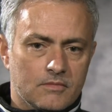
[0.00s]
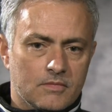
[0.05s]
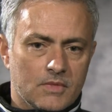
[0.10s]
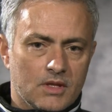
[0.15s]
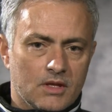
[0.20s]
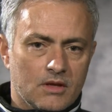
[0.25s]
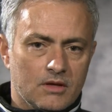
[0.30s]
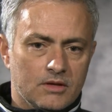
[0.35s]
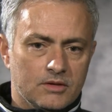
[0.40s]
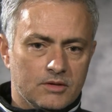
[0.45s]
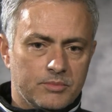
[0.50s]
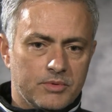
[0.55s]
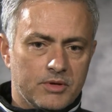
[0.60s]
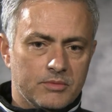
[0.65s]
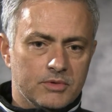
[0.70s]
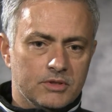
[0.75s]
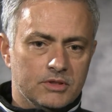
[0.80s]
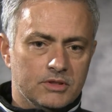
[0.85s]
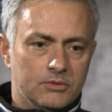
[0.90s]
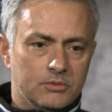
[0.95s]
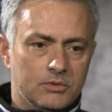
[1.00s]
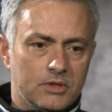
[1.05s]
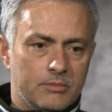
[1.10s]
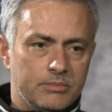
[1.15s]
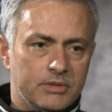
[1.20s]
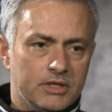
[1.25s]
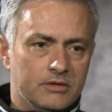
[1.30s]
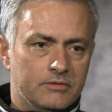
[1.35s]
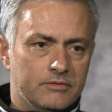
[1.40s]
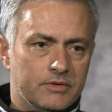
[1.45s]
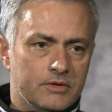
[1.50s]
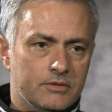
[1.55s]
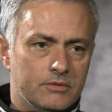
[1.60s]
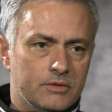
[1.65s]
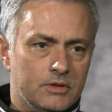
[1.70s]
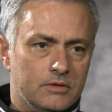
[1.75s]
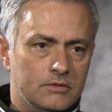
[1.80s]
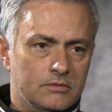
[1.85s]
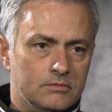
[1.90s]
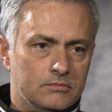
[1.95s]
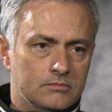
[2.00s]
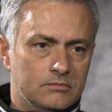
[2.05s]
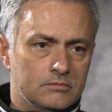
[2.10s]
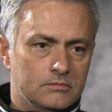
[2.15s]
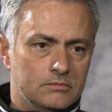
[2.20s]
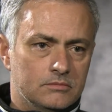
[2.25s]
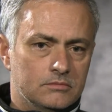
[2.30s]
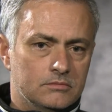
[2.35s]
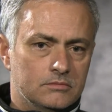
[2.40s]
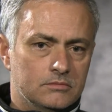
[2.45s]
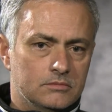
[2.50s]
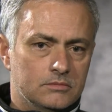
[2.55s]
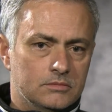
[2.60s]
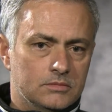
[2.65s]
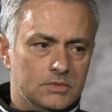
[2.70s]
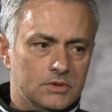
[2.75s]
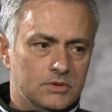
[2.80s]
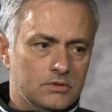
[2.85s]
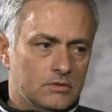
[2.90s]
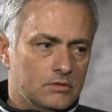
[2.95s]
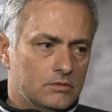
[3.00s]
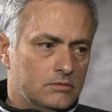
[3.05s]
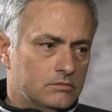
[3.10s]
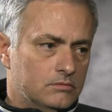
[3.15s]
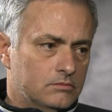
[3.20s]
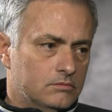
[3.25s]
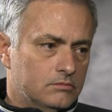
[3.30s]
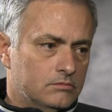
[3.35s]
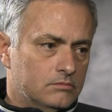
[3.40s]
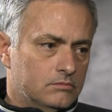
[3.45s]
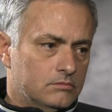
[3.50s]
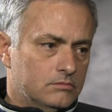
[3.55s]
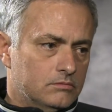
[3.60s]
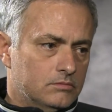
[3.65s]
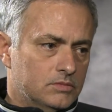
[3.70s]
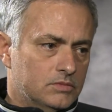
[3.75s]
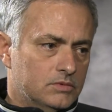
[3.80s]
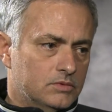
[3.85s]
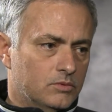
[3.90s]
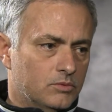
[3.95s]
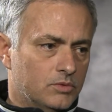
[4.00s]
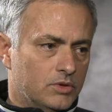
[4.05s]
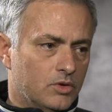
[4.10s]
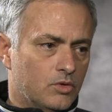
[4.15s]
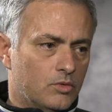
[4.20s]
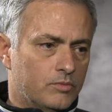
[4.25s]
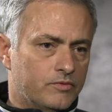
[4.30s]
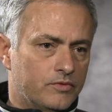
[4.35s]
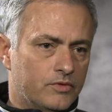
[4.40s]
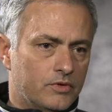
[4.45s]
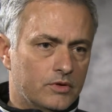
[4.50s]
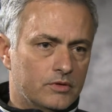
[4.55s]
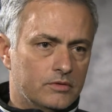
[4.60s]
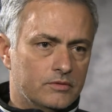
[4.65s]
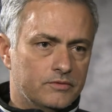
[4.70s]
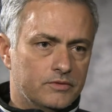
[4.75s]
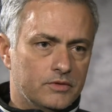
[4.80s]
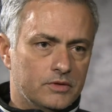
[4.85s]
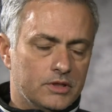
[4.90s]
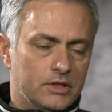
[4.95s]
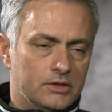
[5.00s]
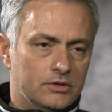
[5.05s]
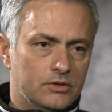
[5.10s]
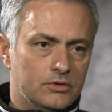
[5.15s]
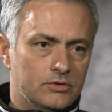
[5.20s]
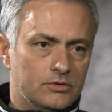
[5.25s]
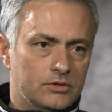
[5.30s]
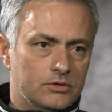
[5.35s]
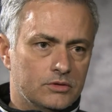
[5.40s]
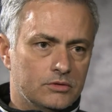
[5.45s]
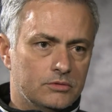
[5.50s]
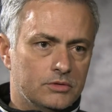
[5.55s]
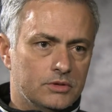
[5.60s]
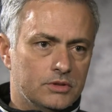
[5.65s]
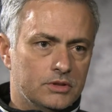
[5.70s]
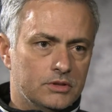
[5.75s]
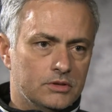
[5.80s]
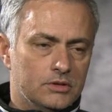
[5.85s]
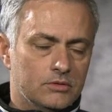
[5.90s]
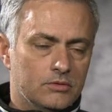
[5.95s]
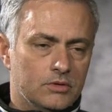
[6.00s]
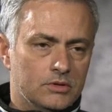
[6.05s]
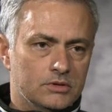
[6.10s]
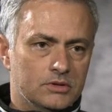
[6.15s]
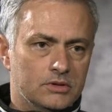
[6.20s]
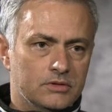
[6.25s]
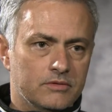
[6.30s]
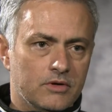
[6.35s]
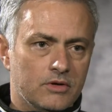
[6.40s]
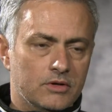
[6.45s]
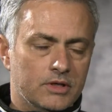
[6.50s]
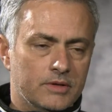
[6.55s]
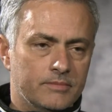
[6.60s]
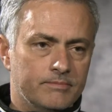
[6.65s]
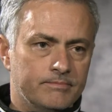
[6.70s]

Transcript: in the Premier League we are playing very well. So we hope for that continuity in the quality of our game.